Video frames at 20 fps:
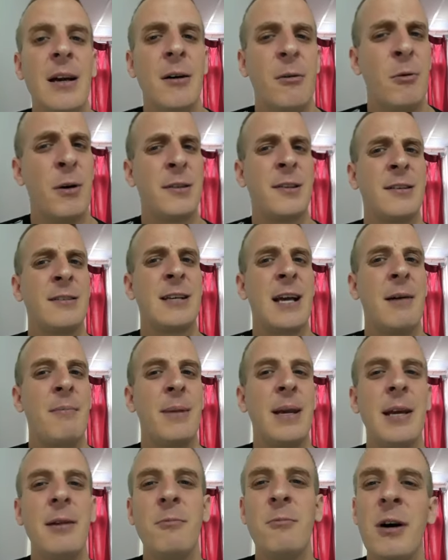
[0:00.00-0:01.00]
What does that
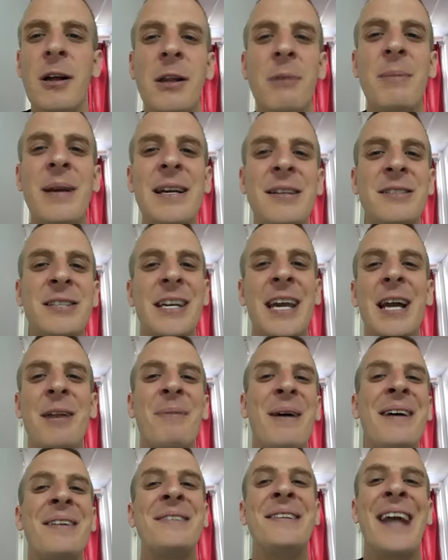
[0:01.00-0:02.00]
mean? Well, it means you get
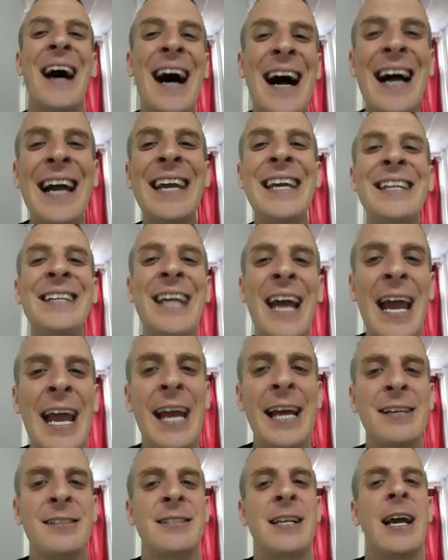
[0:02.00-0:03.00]
about 9
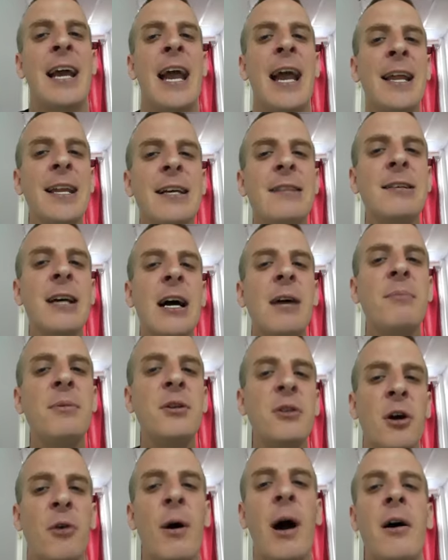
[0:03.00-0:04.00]
days that anytime
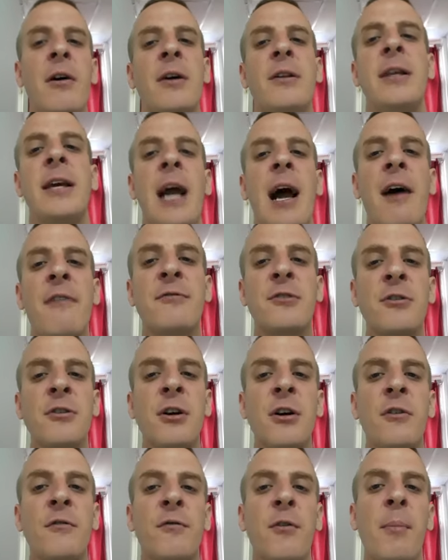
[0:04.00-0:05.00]
you go out in the
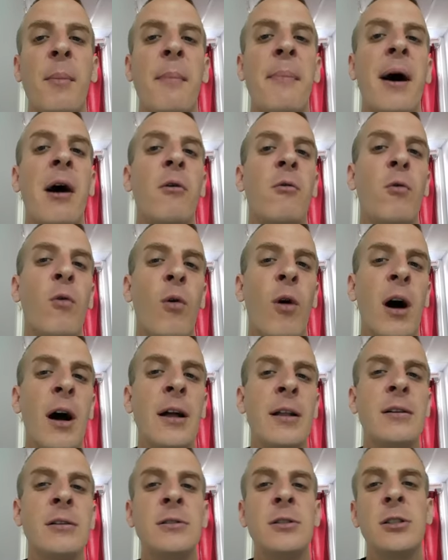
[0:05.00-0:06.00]
afternoon from about
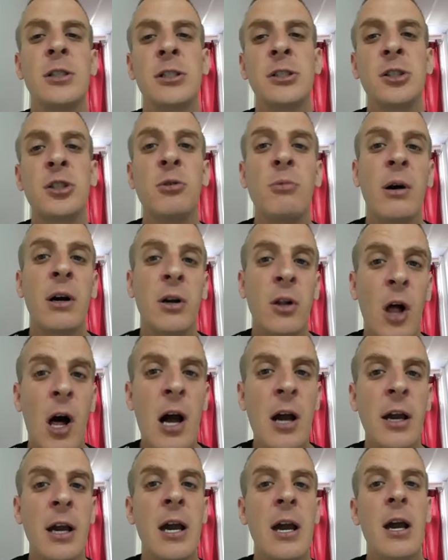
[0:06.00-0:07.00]
1 or 2
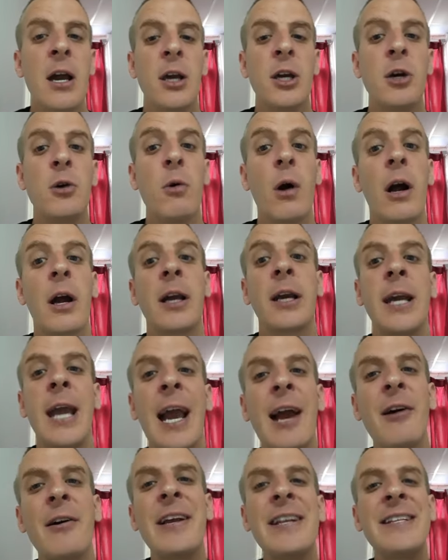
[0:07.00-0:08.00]
o'clock, you are
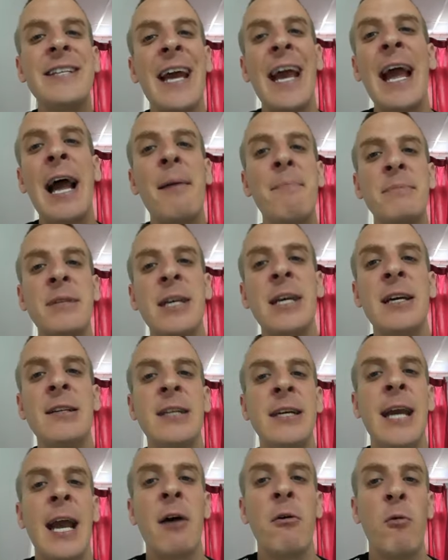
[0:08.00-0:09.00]
guaranteed
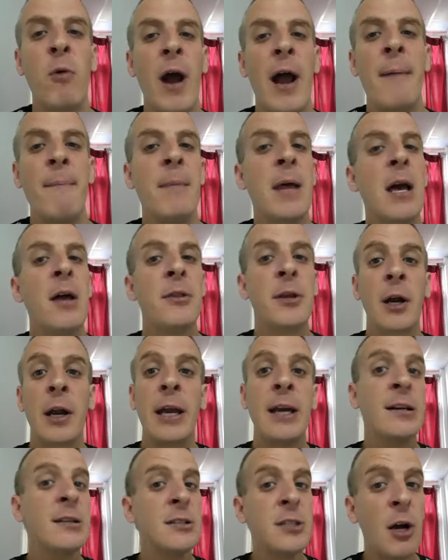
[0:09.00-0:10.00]
to get wet. There
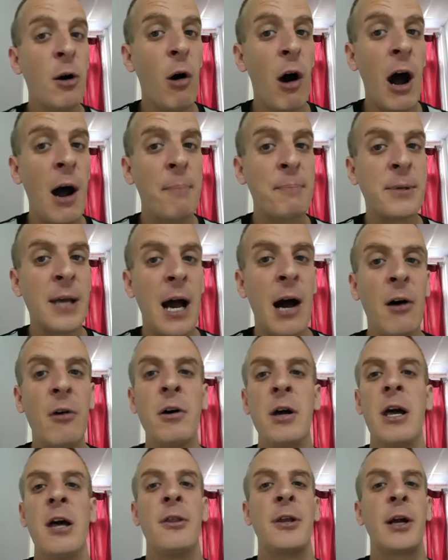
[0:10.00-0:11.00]
is no
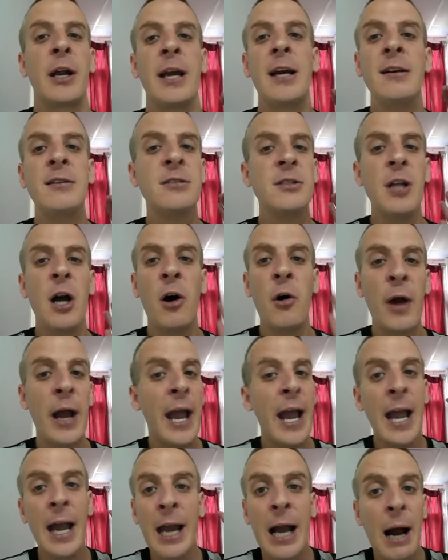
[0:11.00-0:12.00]
opt-out. There is no,
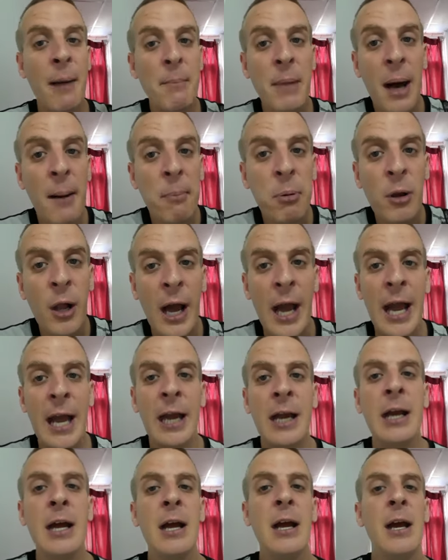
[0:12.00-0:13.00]
hey, I'm not
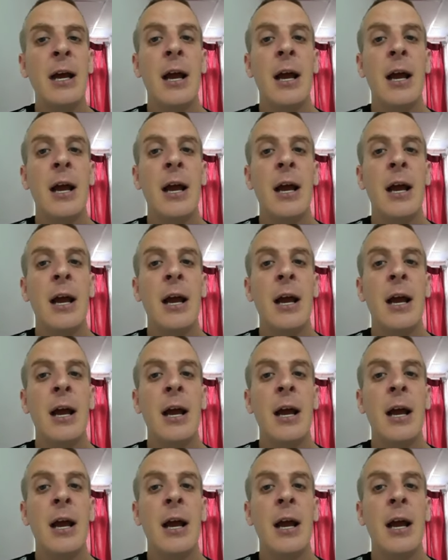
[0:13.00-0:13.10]
playing.